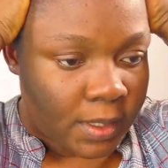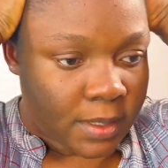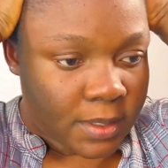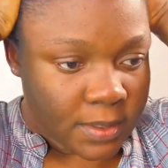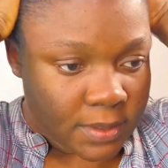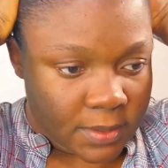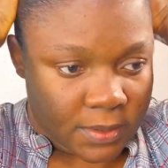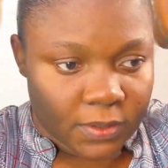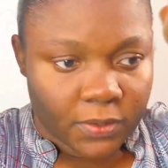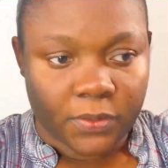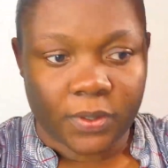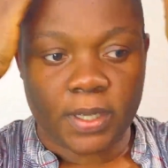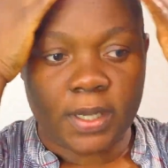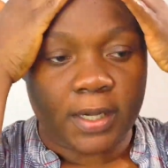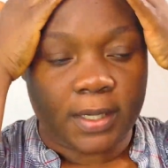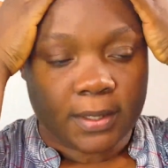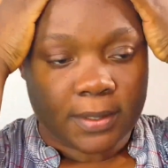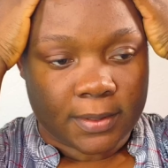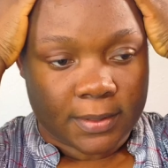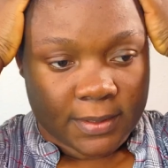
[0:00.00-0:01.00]
So
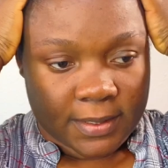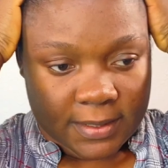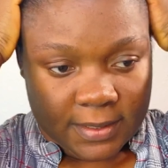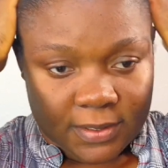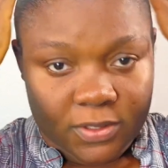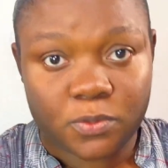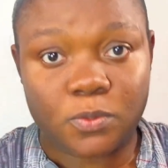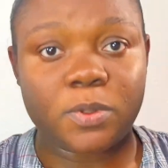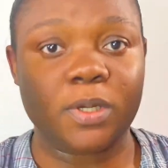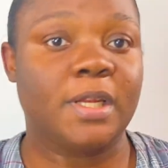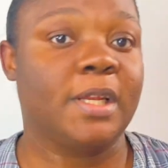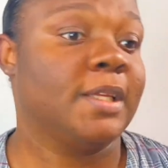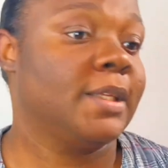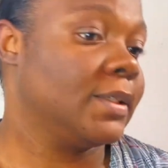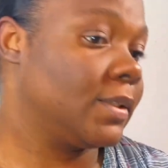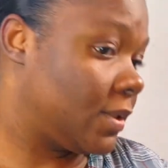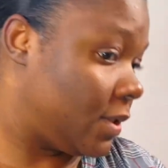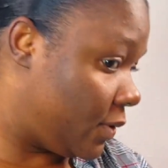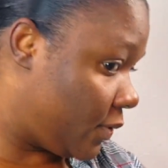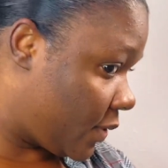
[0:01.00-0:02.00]
yeah, this is what it
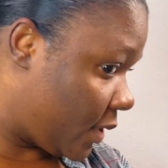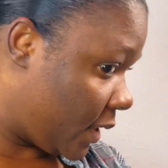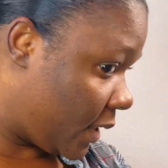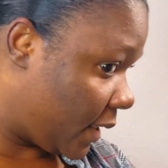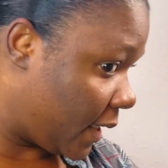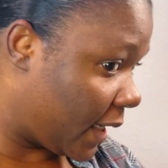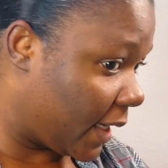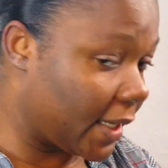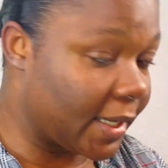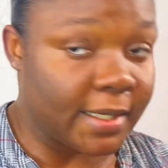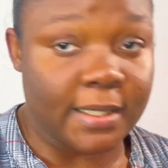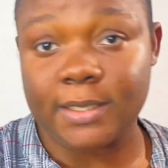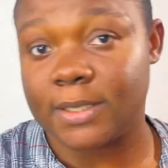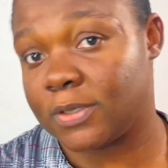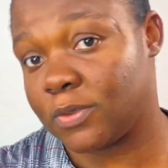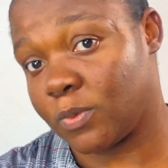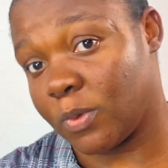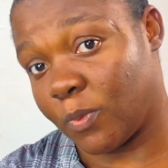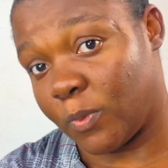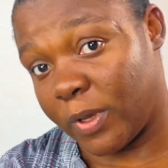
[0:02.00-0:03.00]
is looking like. This
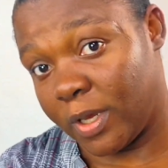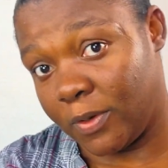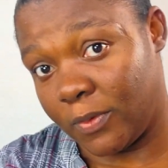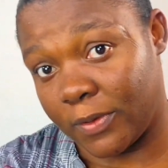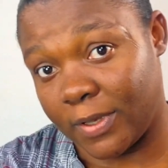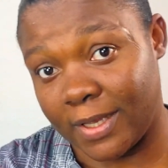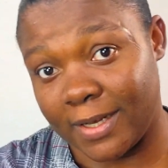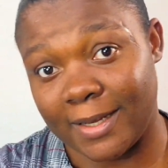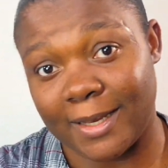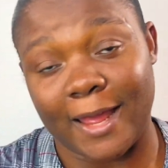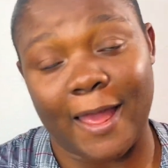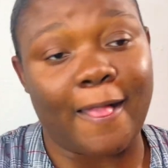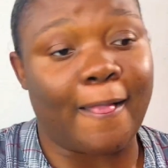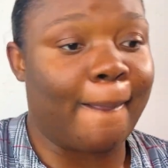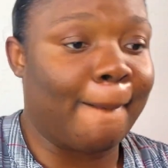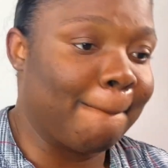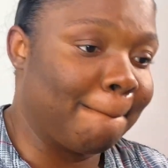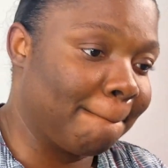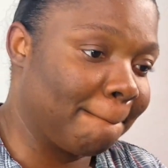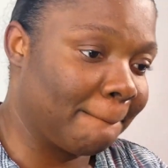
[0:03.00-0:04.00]
is what we're looking like
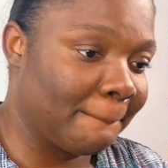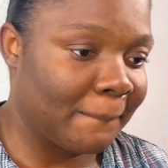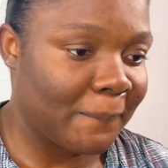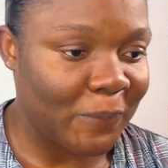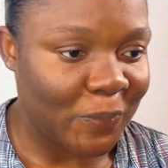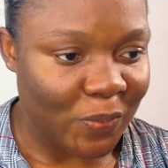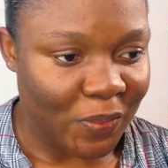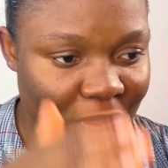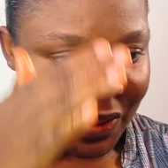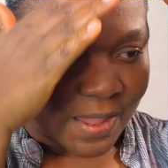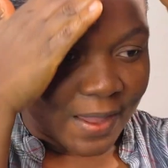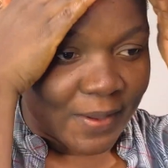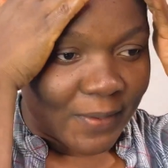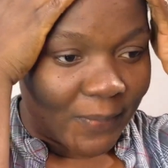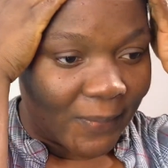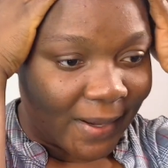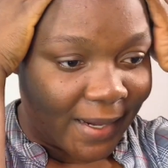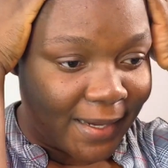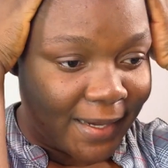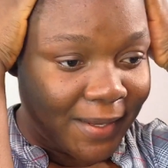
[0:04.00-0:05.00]

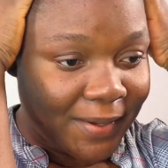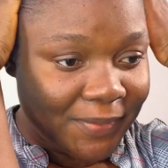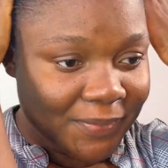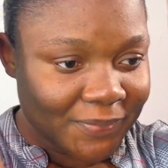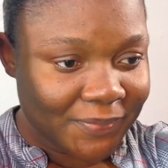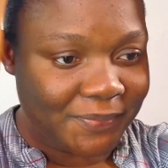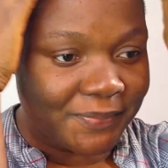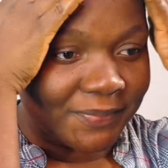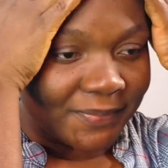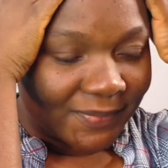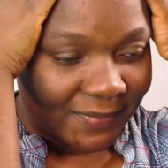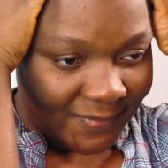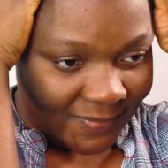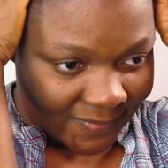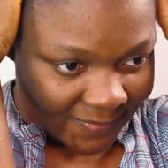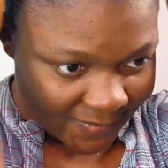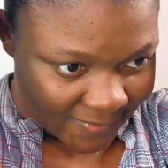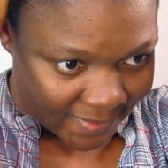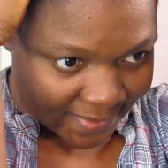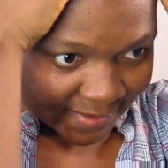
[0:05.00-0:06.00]
right now.
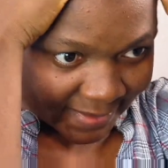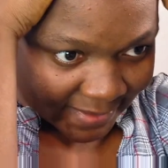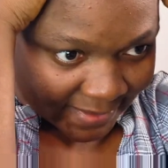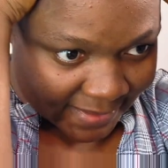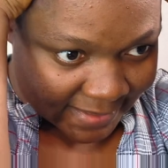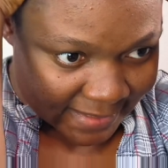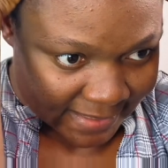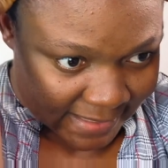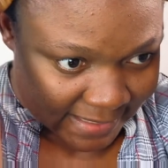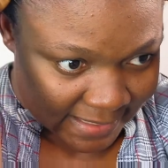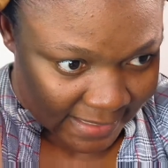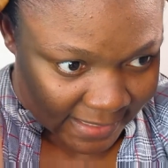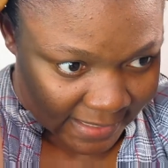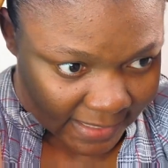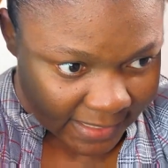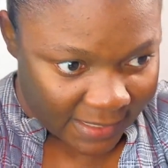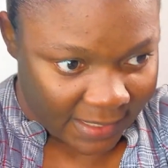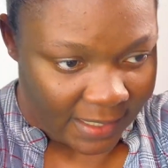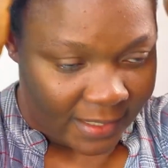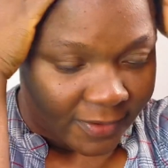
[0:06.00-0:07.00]

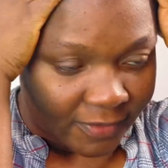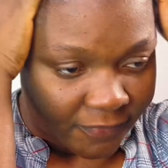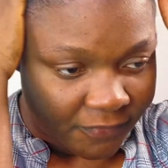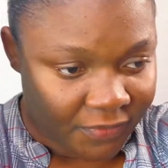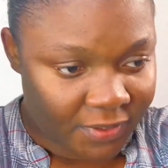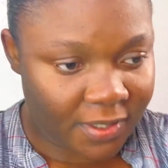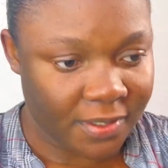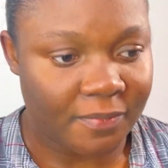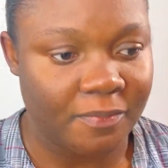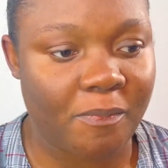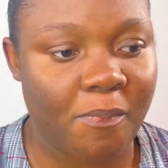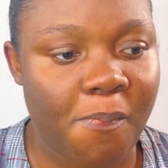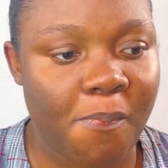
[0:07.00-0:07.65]
And I love it.